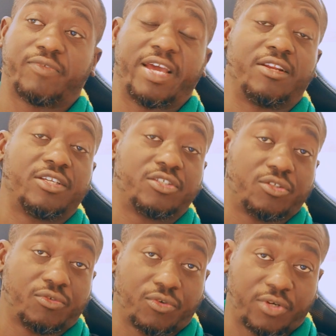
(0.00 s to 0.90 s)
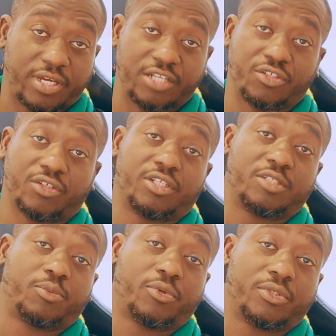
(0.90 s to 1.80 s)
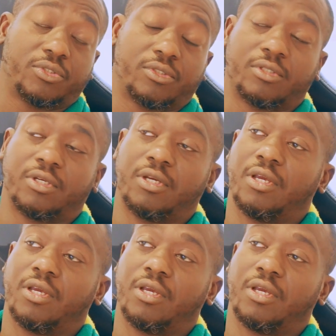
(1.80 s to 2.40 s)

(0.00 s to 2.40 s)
Van Nistelrooy at your disposal,